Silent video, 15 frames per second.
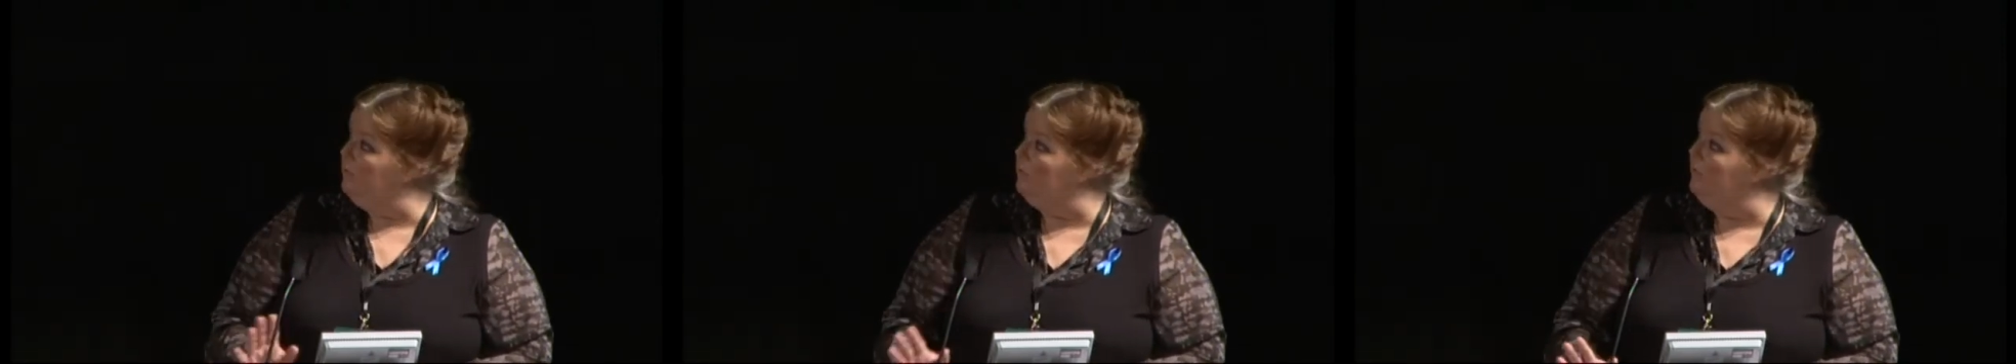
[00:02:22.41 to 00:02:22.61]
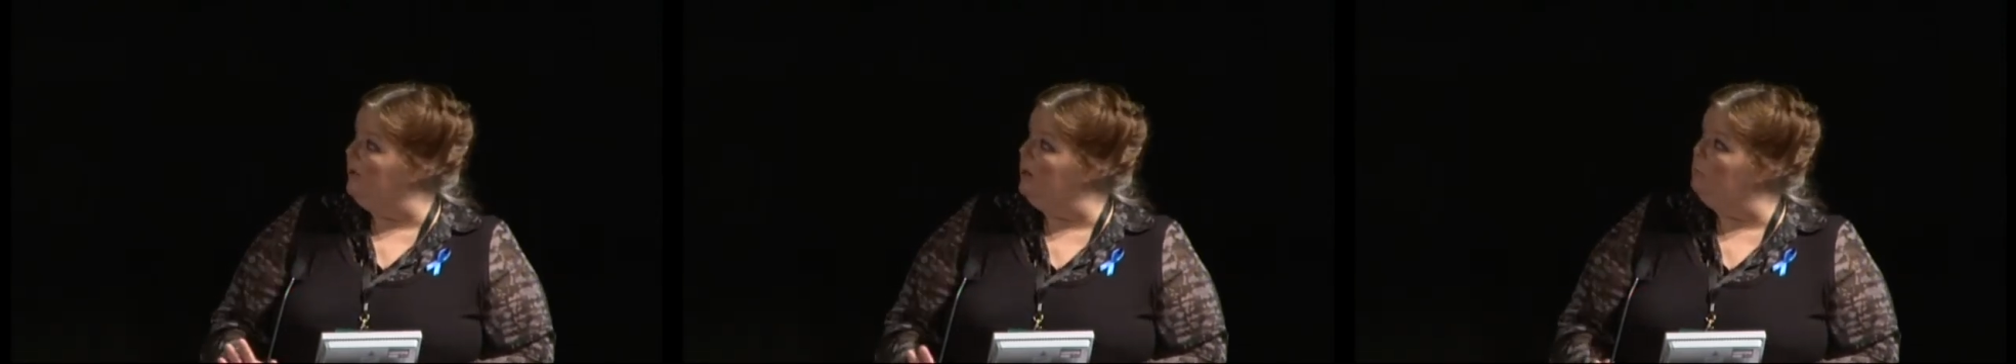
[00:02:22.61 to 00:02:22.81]

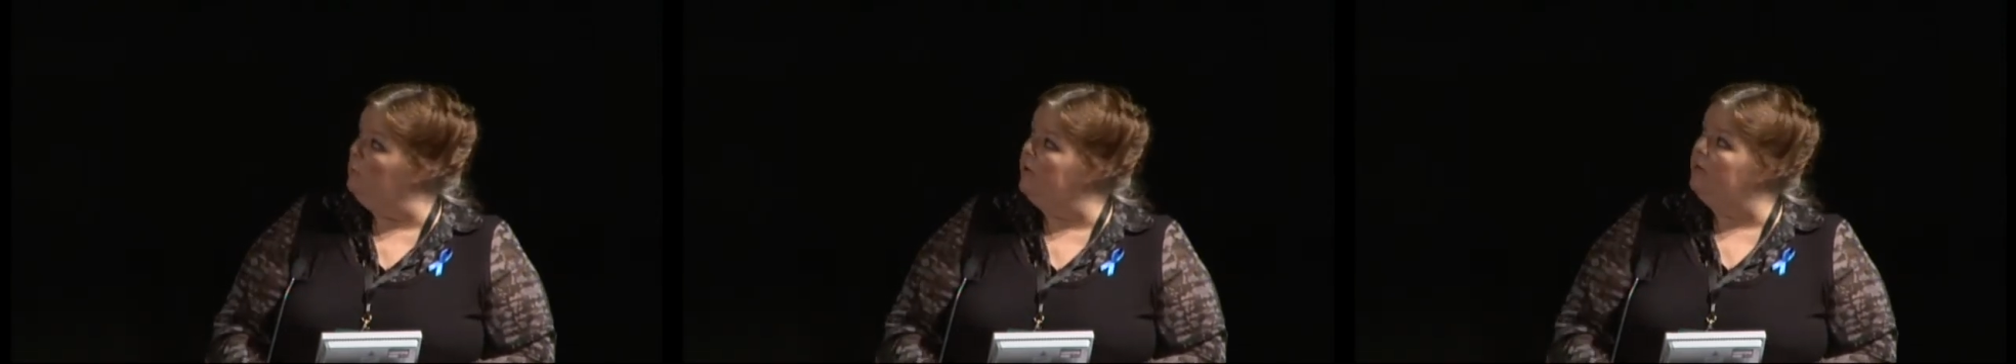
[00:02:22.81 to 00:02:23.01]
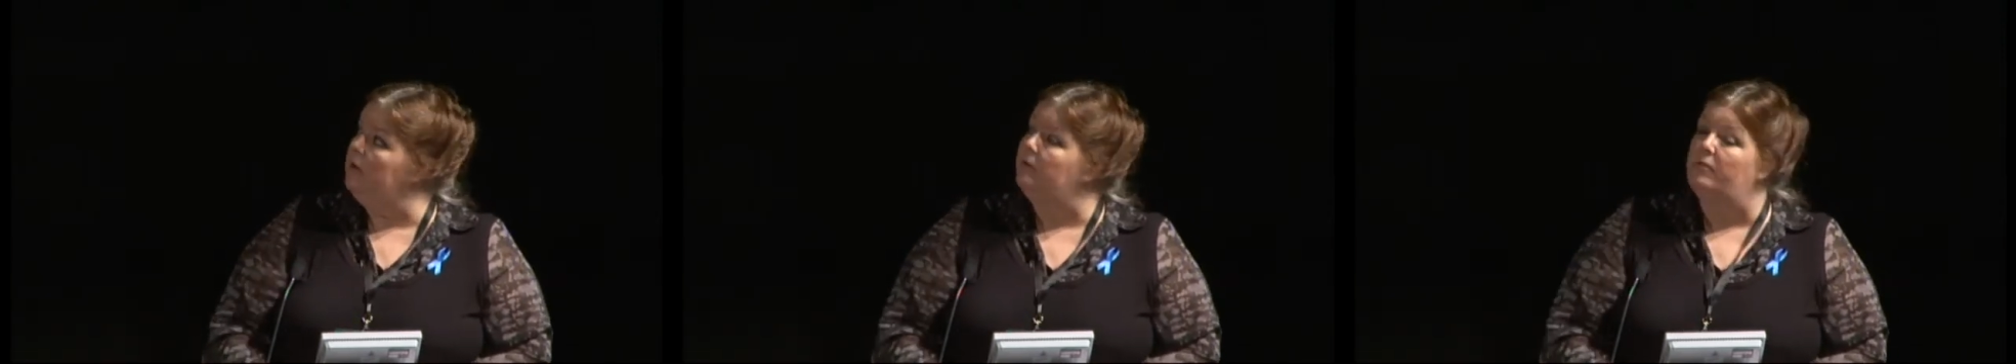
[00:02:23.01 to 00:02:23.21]
developed
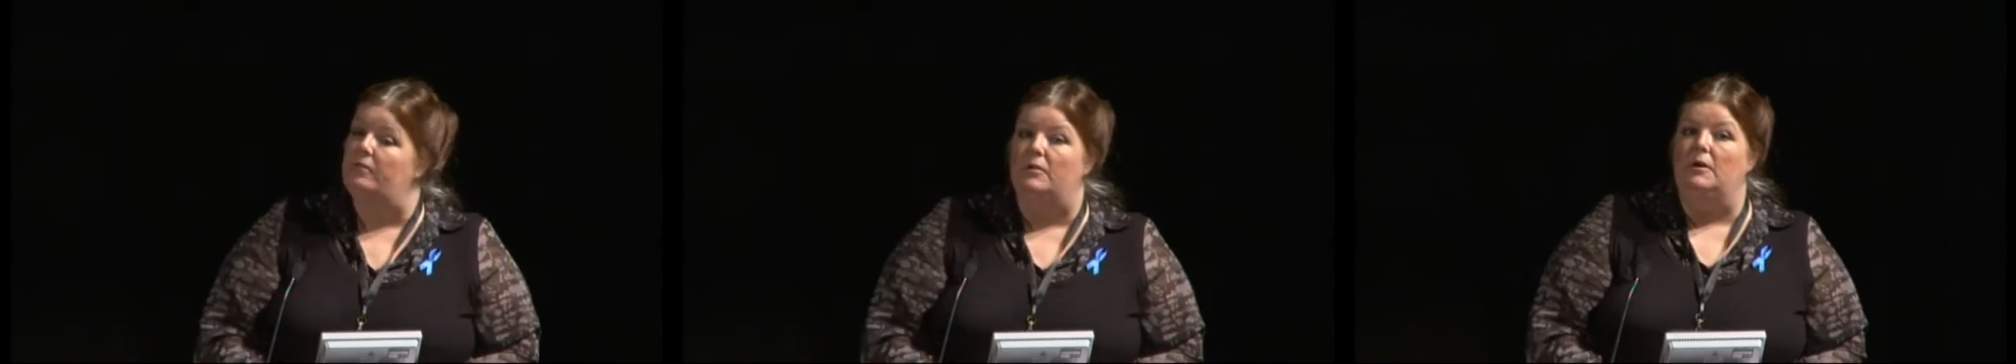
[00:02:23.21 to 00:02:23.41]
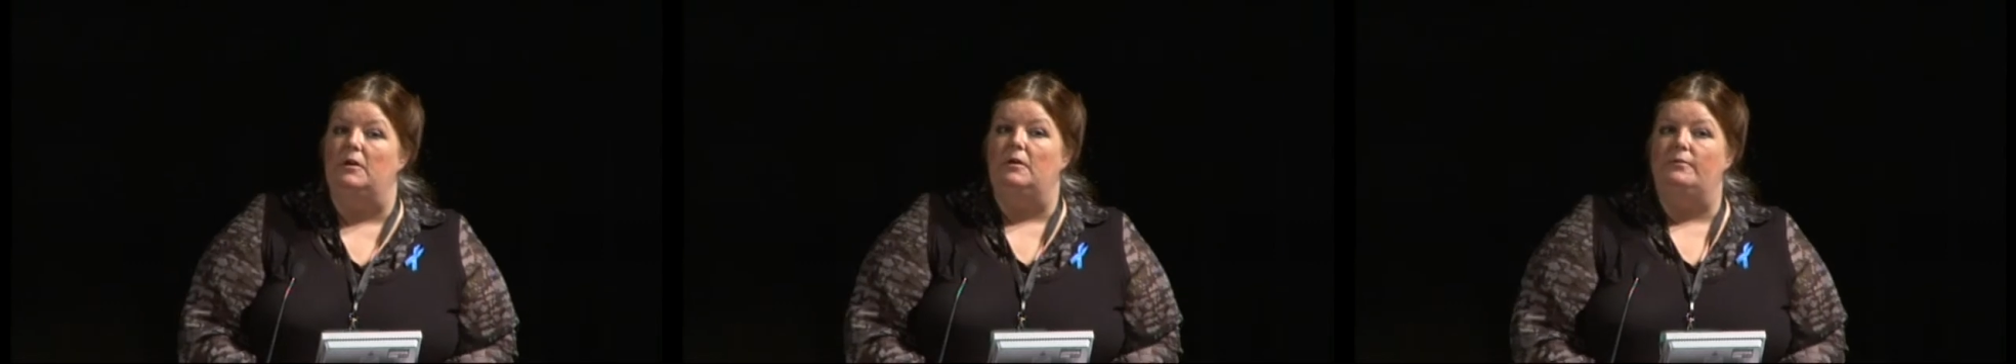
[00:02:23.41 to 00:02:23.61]
with our
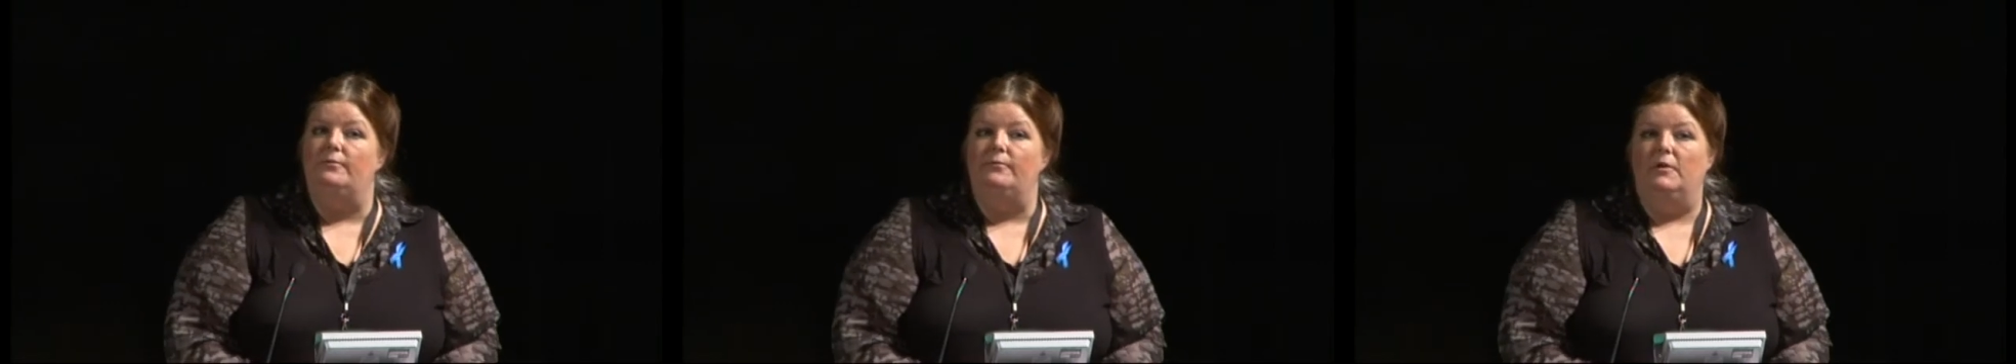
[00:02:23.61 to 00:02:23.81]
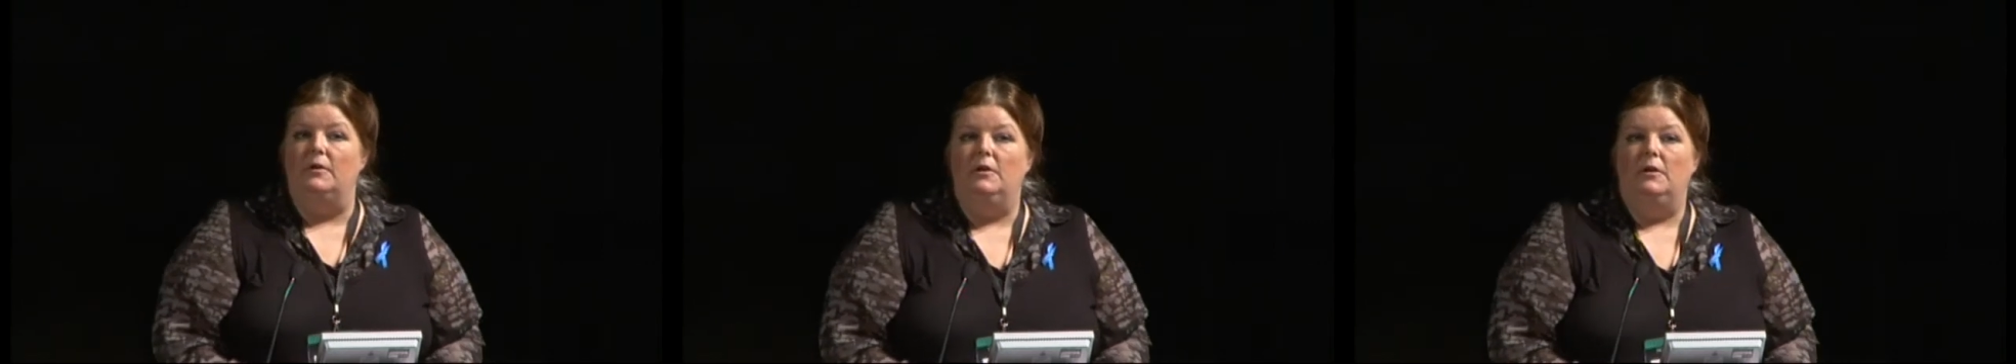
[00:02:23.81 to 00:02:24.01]

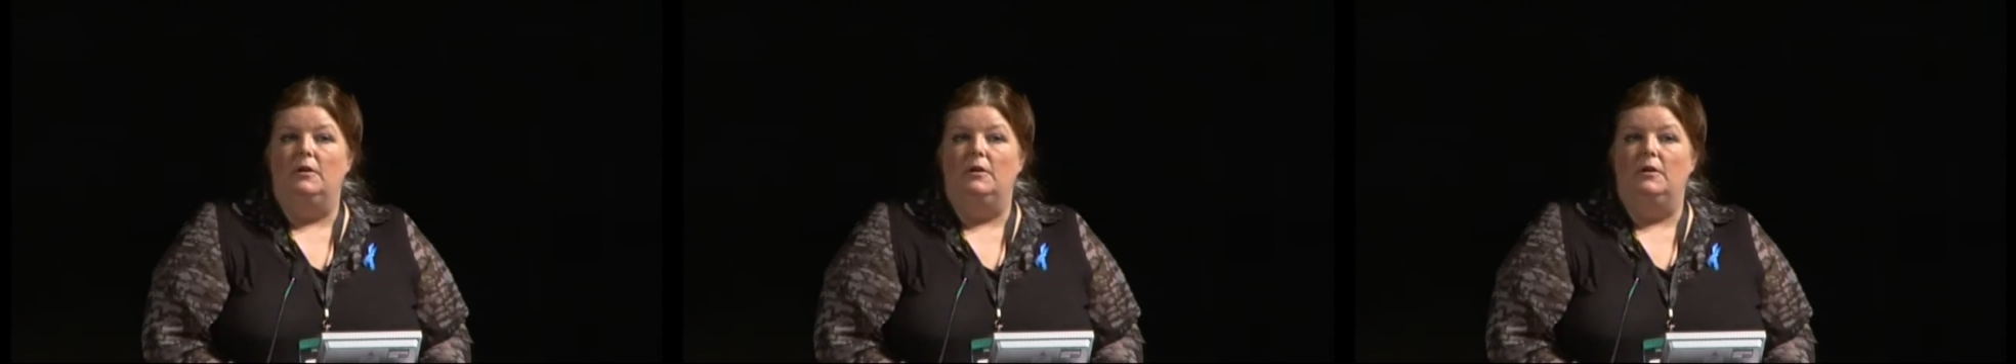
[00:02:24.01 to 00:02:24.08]
staff